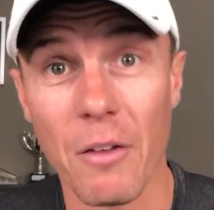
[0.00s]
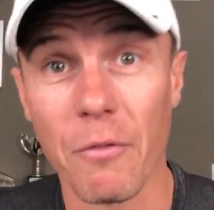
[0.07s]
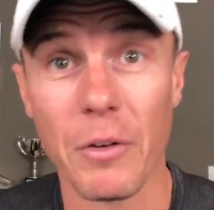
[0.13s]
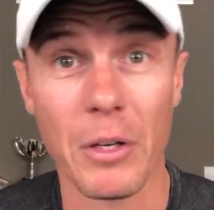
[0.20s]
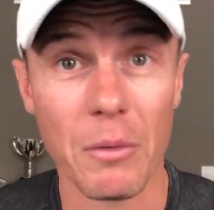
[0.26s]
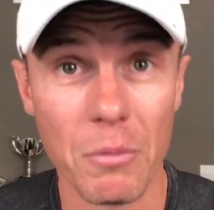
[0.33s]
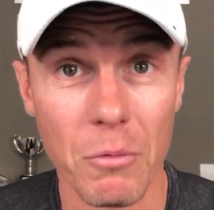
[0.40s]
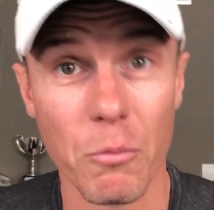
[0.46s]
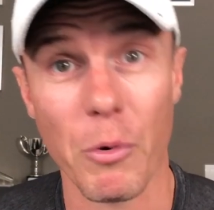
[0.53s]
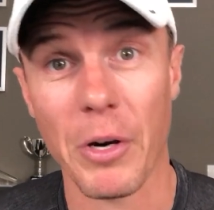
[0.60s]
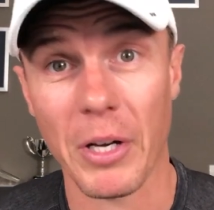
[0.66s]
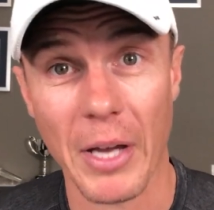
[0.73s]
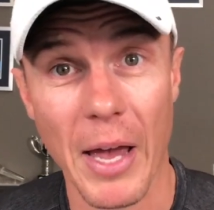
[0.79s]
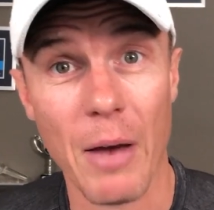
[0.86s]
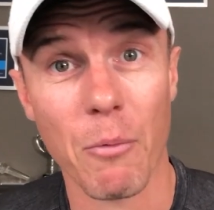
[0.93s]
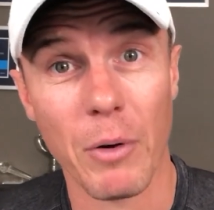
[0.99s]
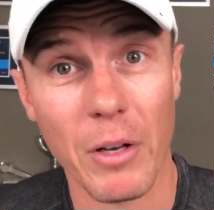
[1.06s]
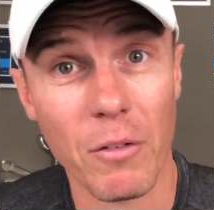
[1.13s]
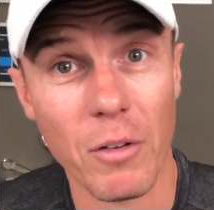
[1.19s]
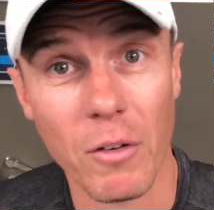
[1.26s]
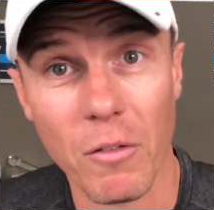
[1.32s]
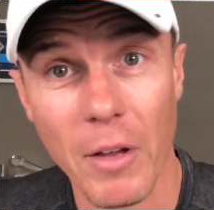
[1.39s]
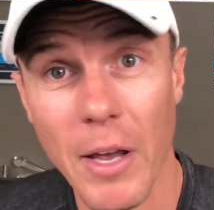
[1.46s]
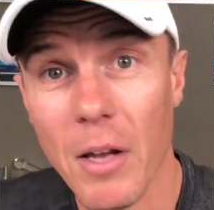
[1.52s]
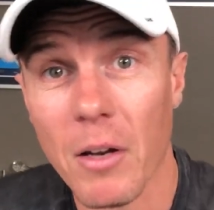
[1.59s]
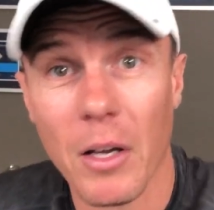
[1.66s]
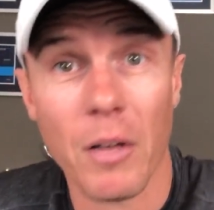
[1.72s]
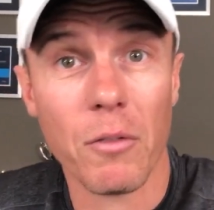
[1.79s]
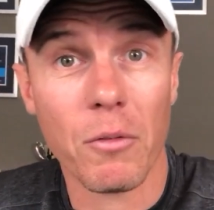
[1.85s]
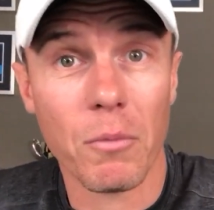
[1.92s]
If he's wearing a hat when he sits down,
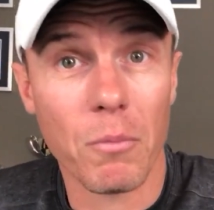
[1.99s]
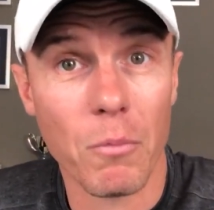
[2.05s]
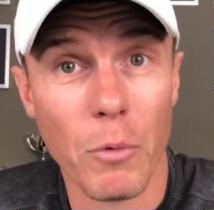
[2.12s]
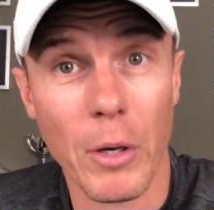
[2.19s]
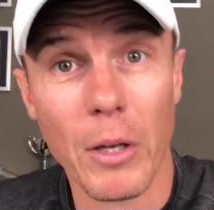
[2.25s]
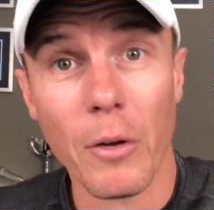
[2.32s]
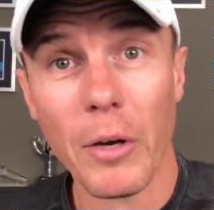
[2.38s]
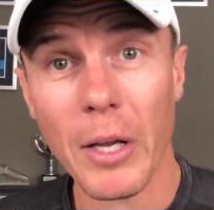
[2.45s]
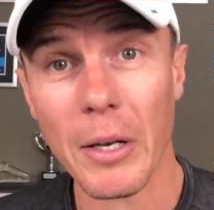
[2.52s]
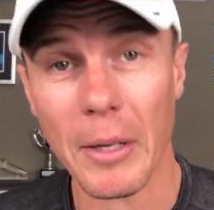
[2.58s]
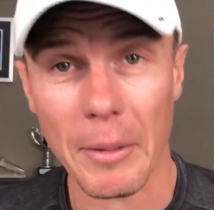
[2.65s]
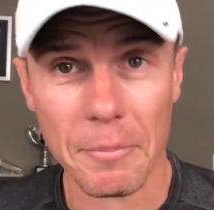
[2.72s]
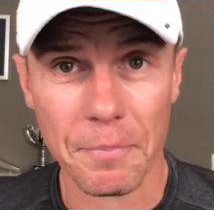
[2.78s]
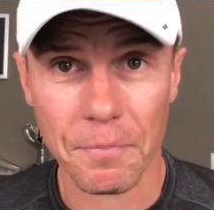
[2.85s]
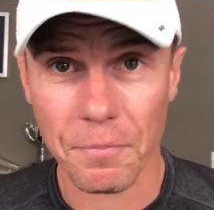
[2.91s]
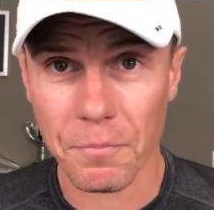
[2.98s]
I guess we can log in now.